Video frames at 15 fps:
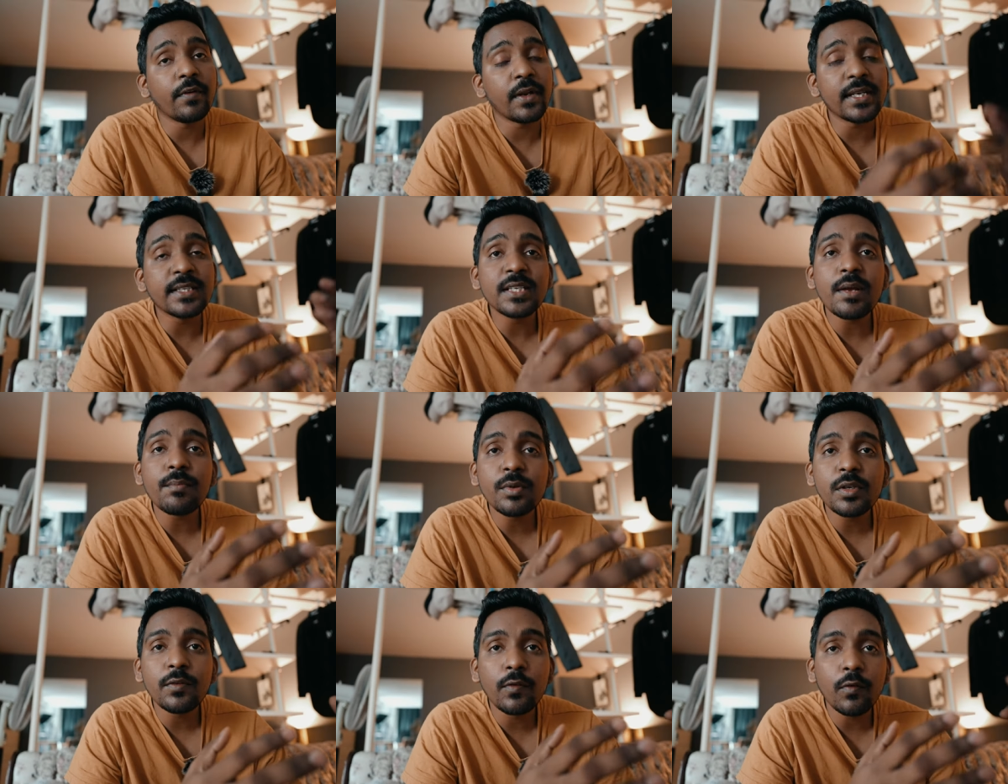For
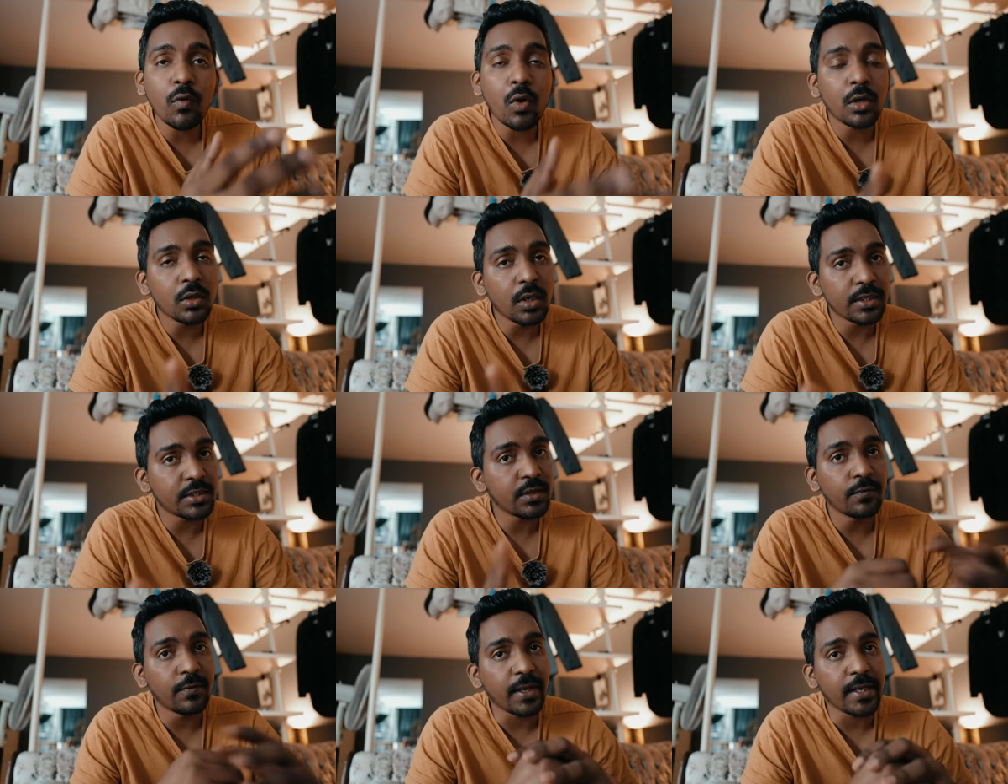example, if we want to
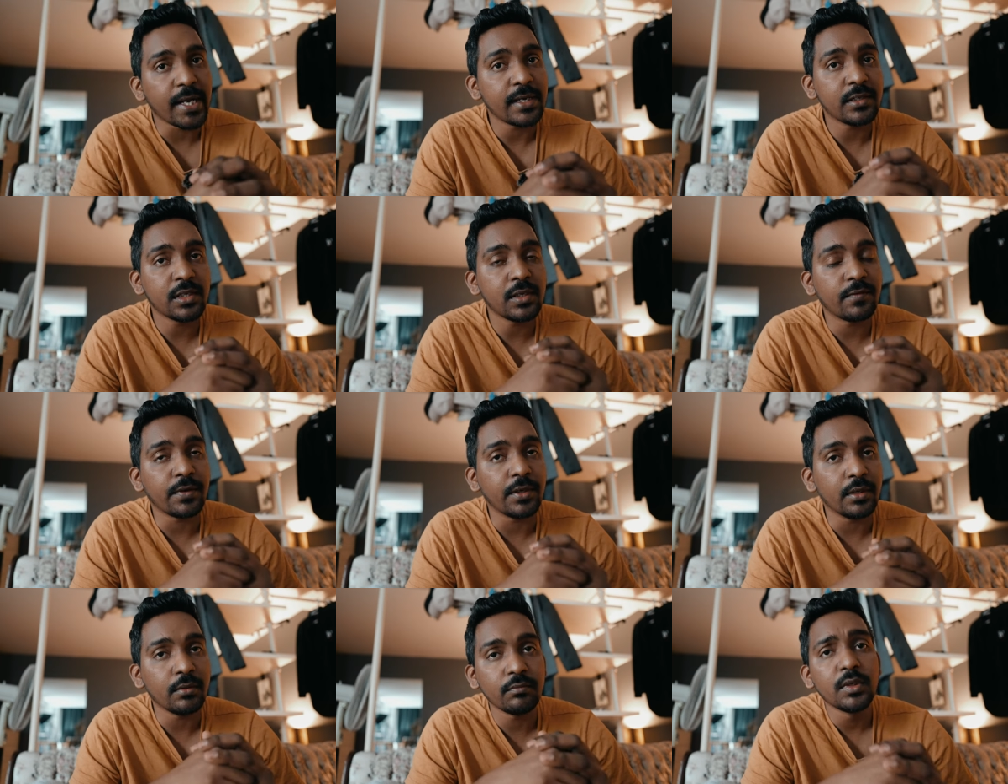achieve financial
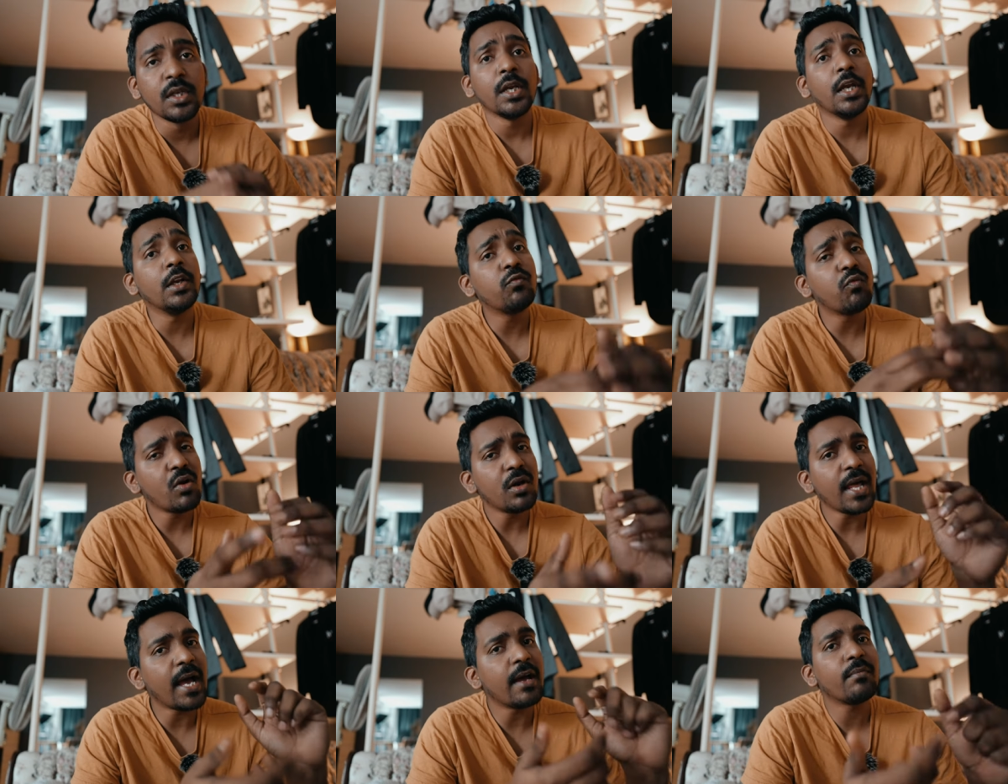freedom, it
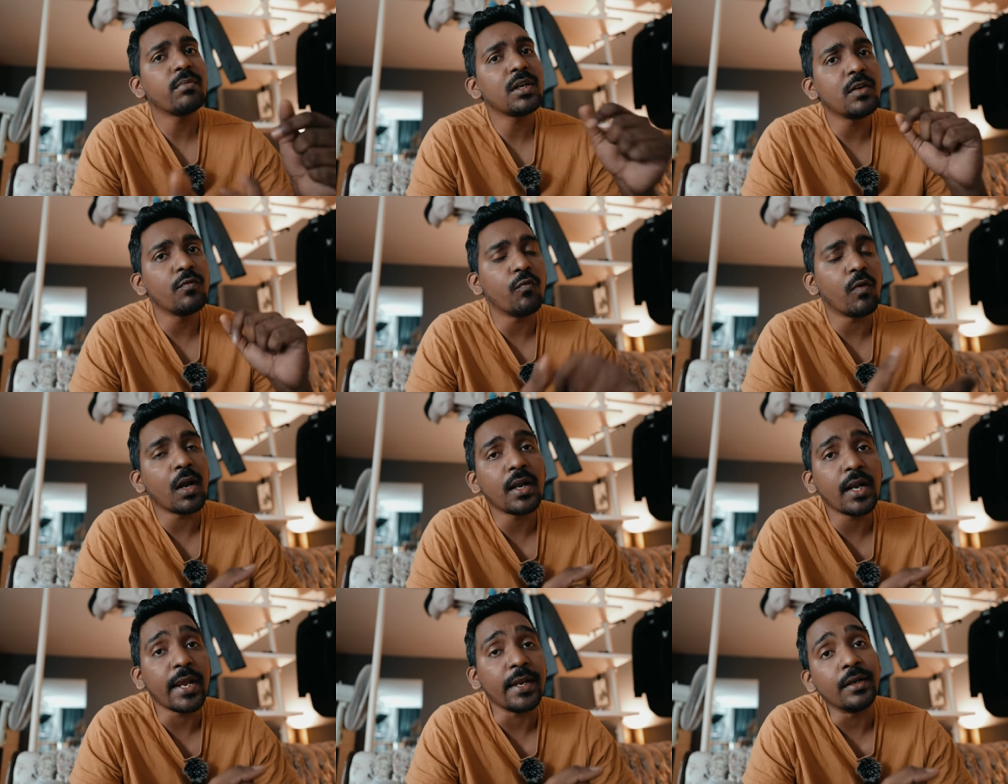won't happen in
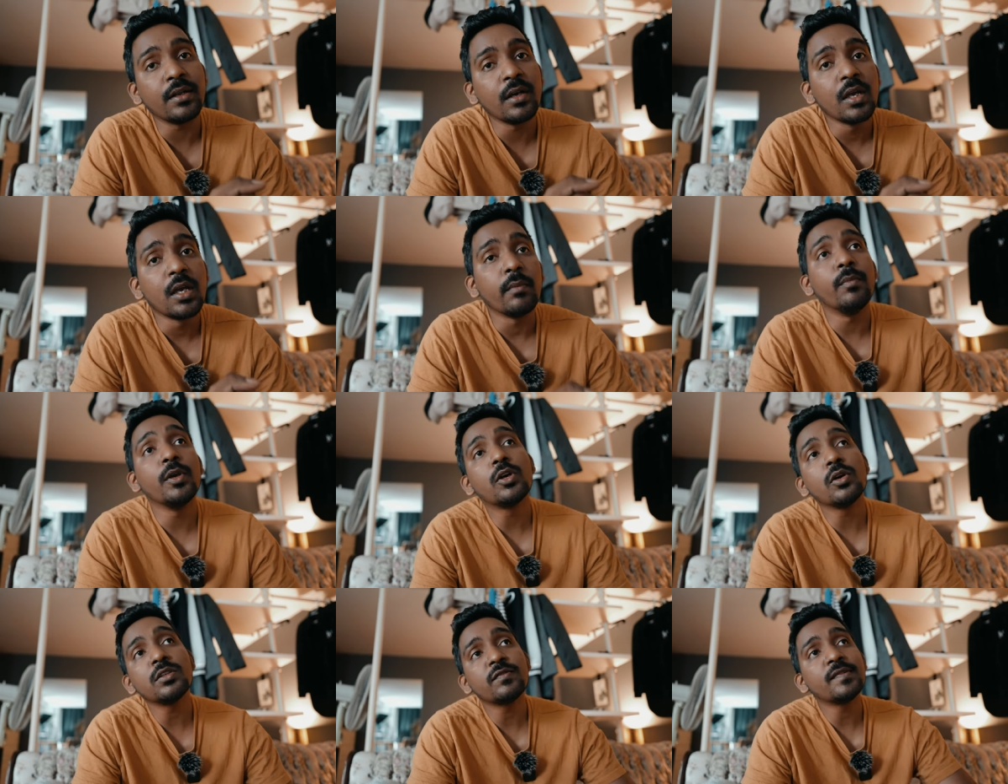one night
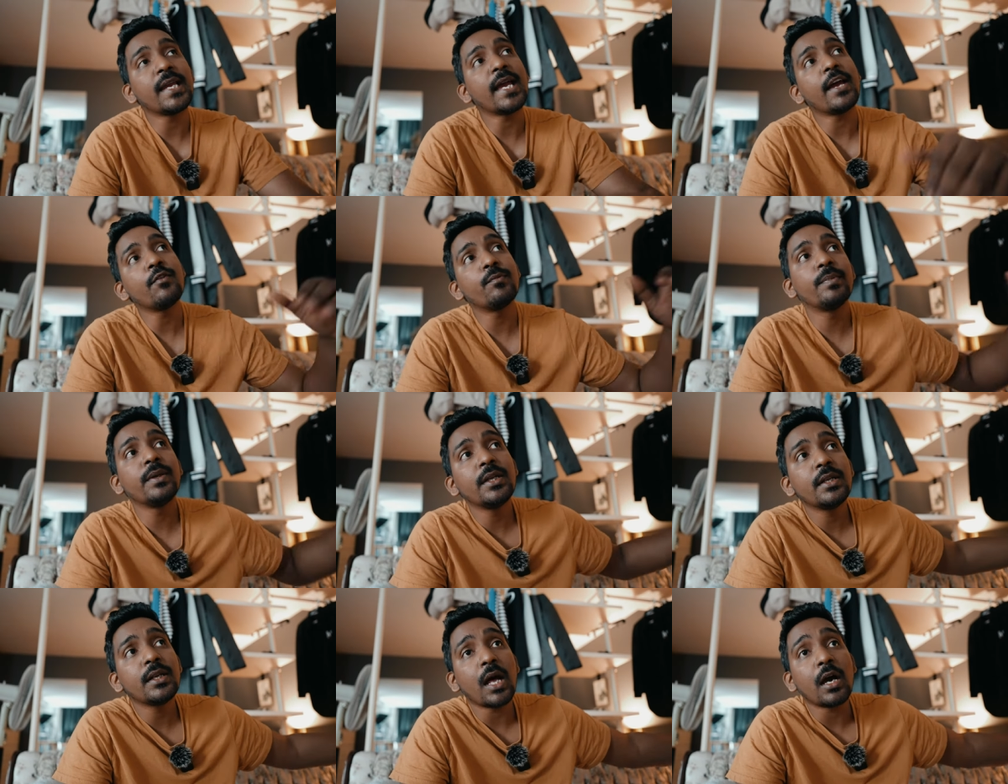because we have
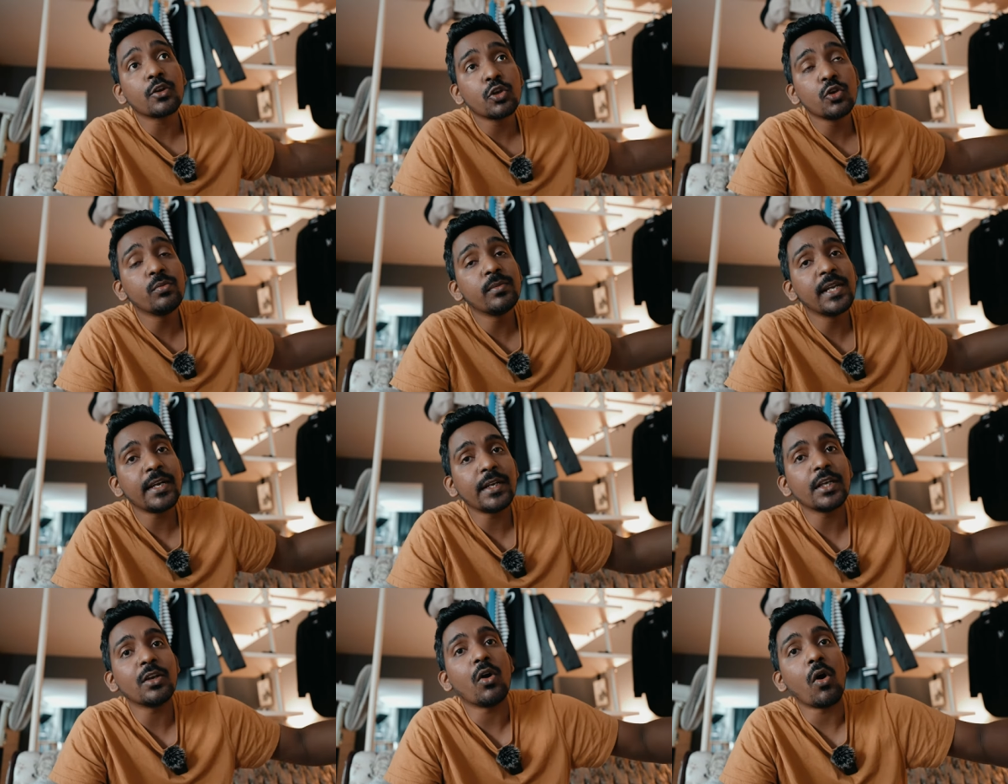been
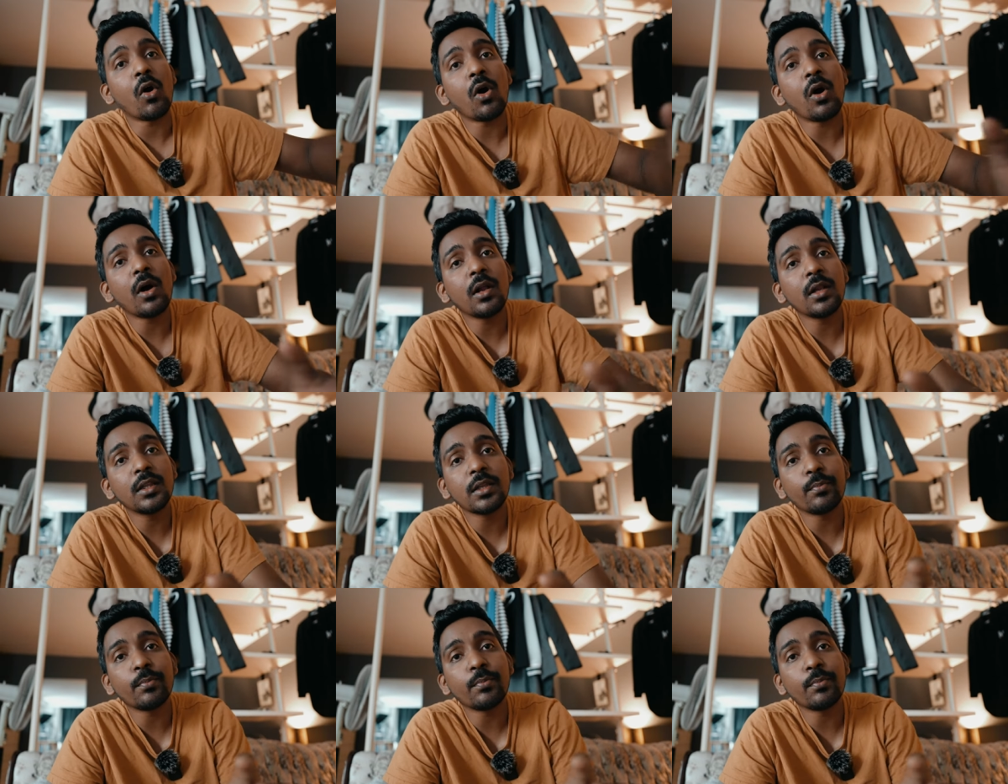accumulating all